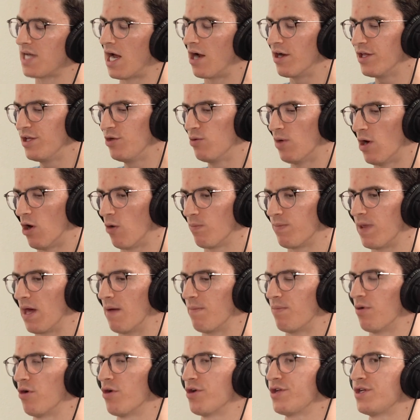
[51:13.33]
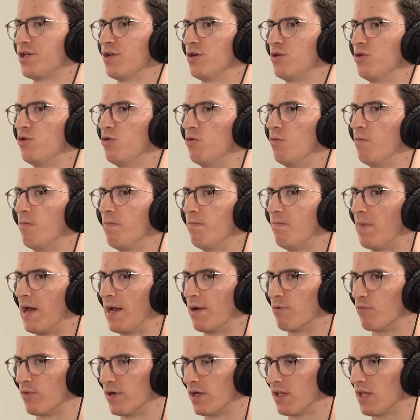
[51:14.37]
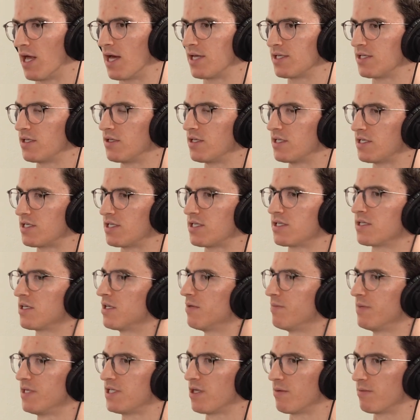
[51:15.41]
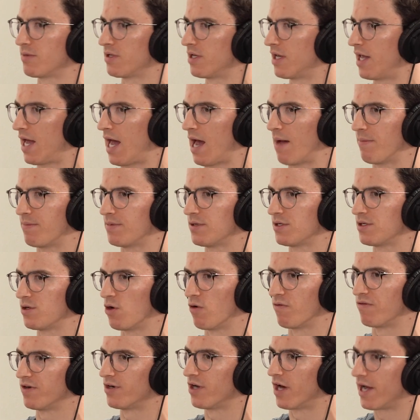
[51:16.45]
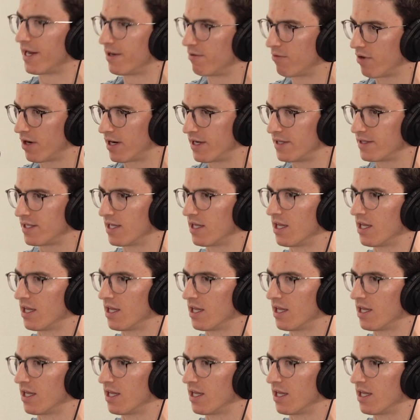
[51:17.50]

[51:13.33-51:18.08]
how do you help that person who may realize that this isn't going to be something that happens overnight, right?